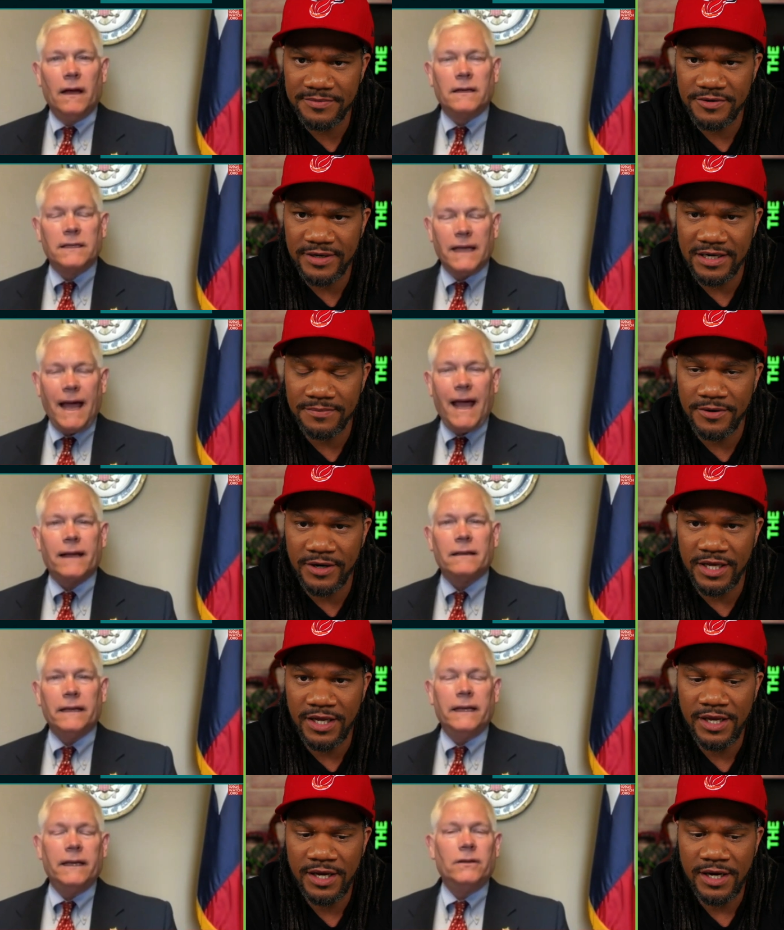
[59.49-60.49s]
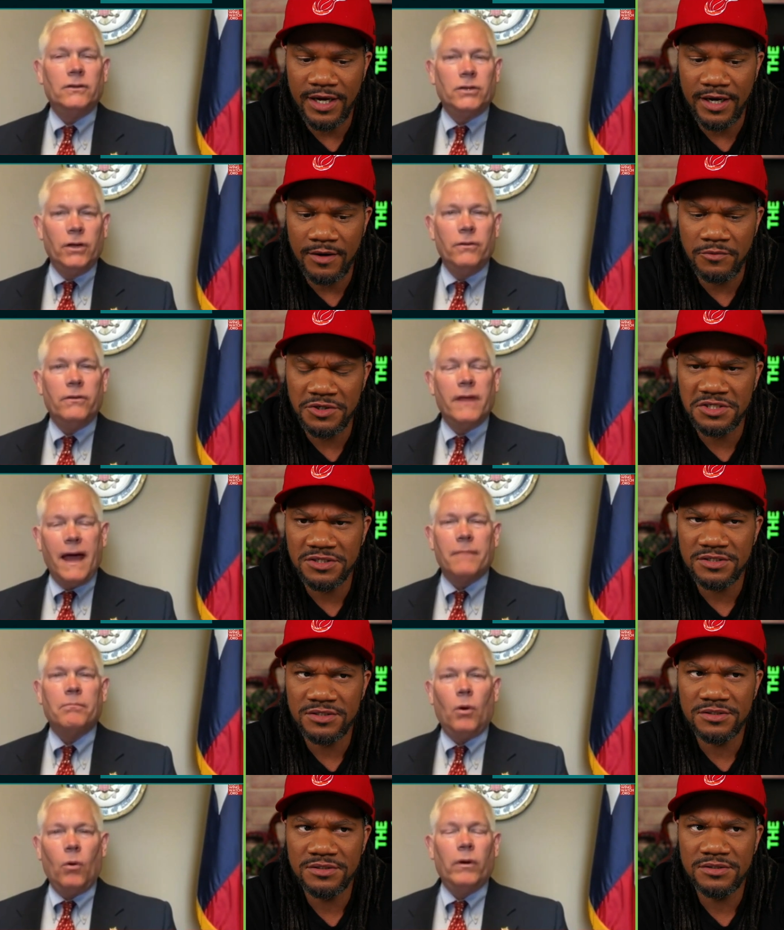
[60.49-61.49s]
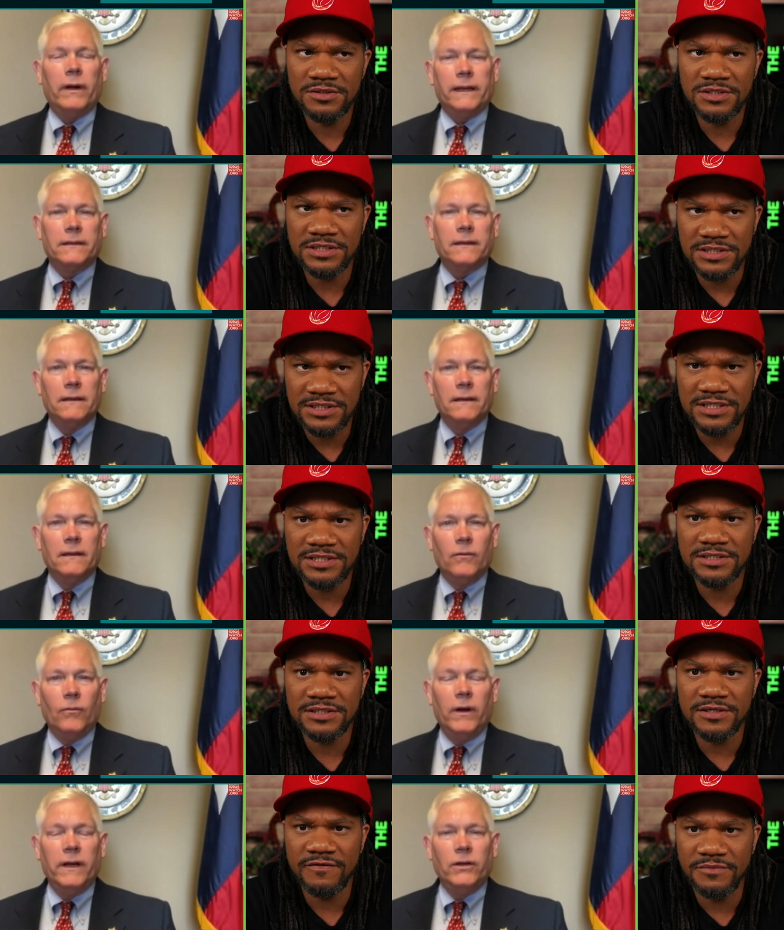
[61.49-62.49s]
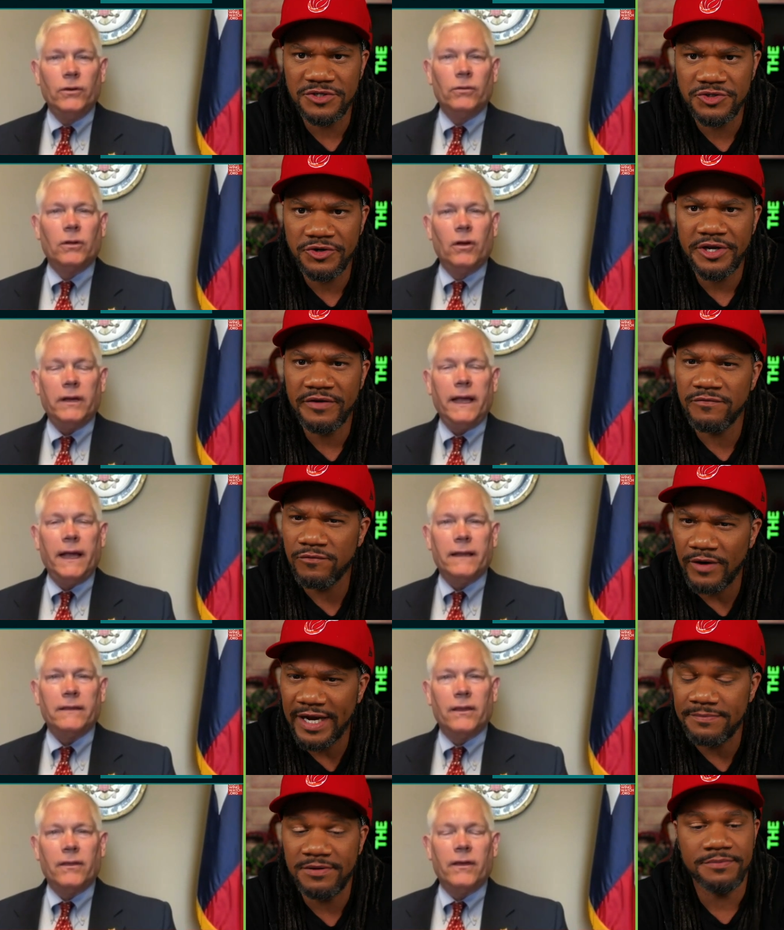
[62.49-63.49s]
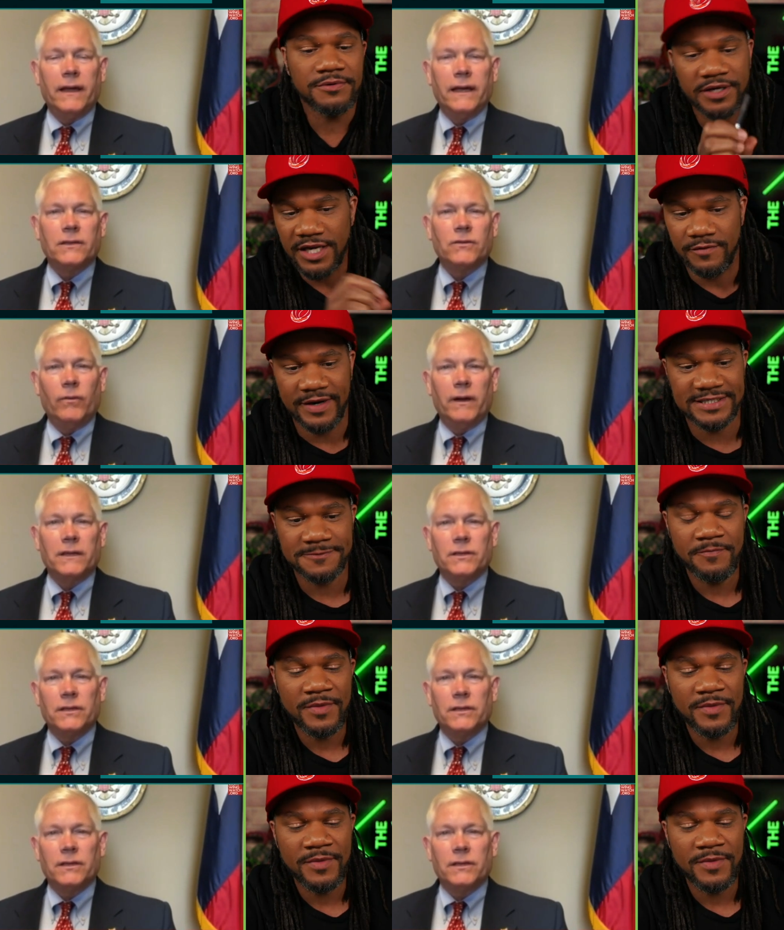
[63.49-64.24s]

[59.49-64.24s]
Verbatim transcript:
Speaker 1: Democratic Party, uh, which consists of majority of white people. Anyways,